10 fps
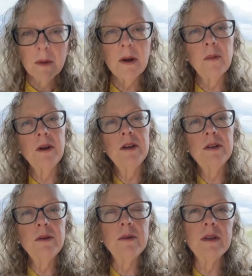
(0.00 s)
what I want to
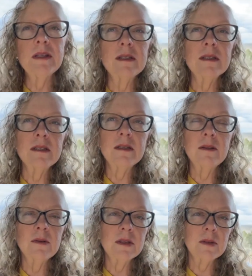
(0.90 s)
do is
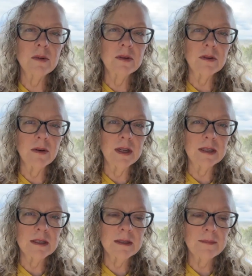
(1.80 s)
use this word
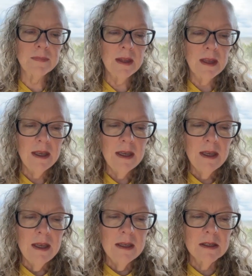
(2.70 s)
grace.
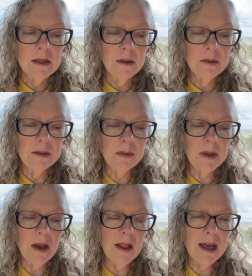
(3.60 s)
So
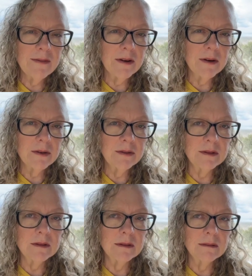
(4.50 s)
we all have our
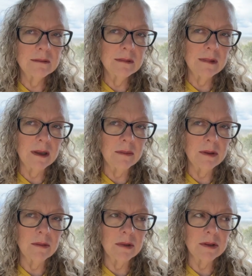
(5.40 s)
own, what in
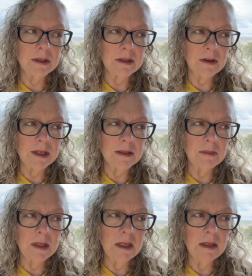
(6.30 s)
the world does grace
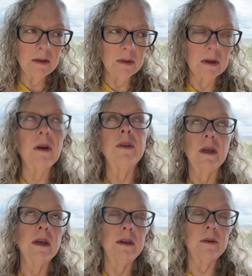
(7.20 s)
mean? Or, oh
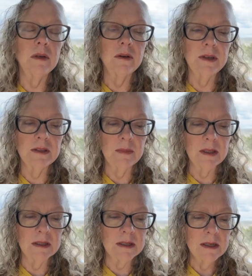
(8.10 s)
yeah, I know what grace
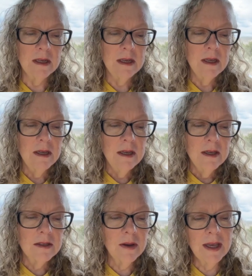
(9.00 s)
means.
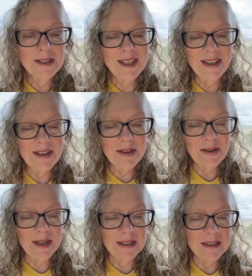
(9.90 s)
So I asked the
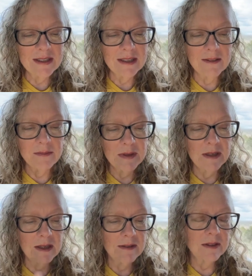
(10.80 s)
internet to
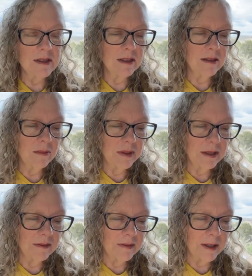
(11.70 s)
give us a little
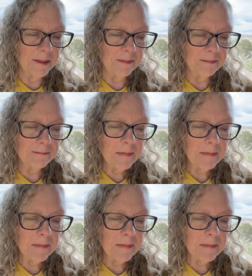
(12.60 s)
bit of